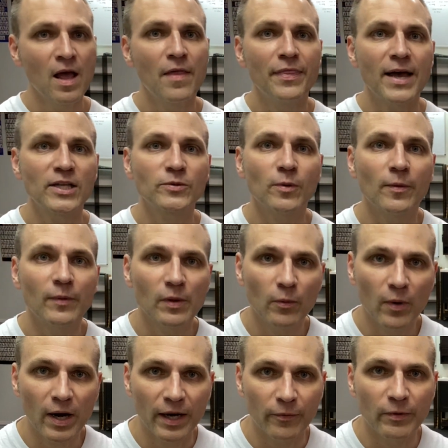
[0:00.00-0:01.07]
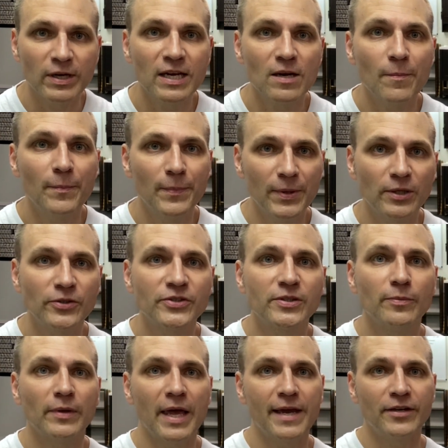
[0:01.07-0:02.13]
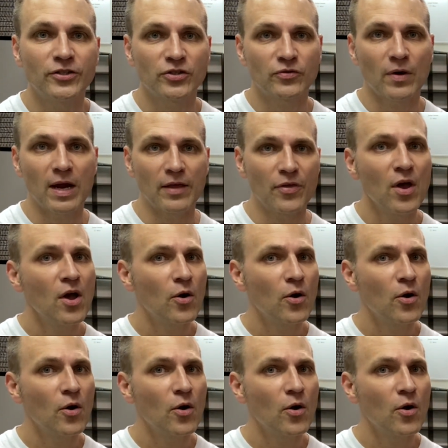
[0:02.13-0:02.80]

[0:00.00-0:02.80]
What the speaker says: That's what we want. We need to build some leg strength.